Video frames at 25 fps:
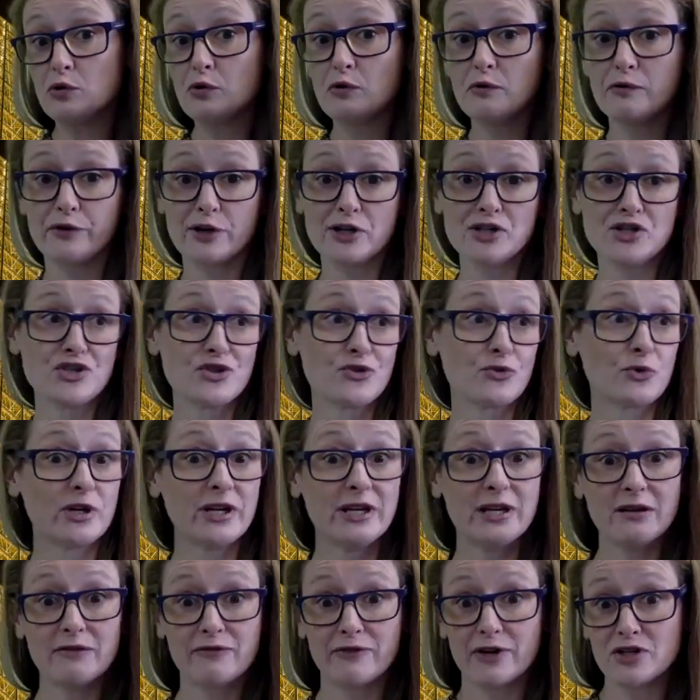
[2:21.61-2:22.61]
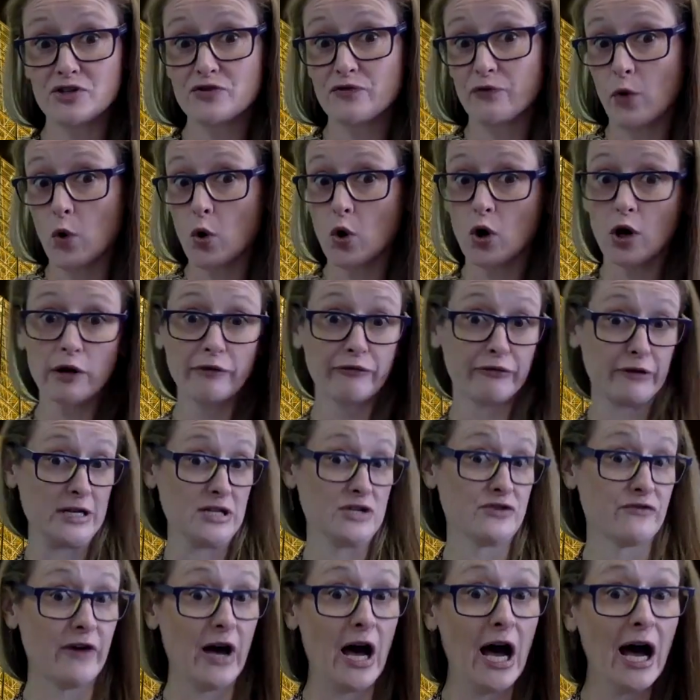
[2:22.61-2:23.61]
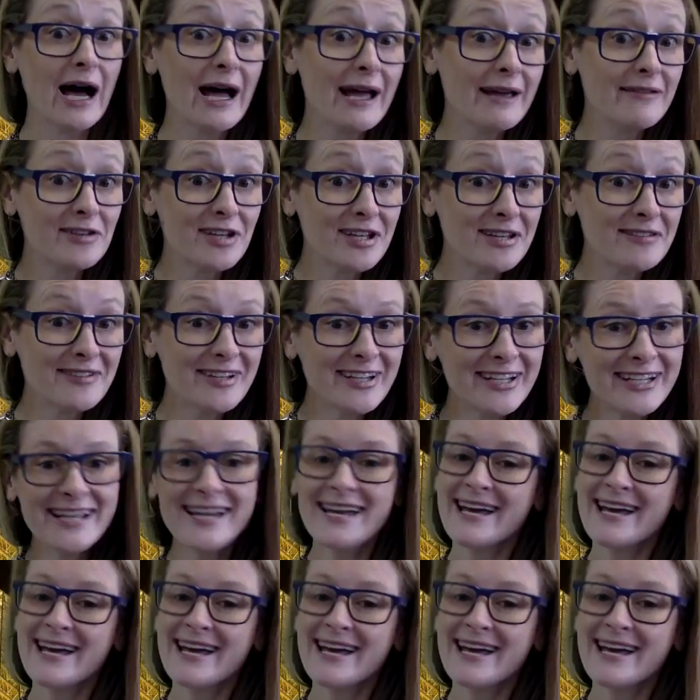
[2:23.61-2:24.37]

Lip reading: French 3, French 4, French 5 even,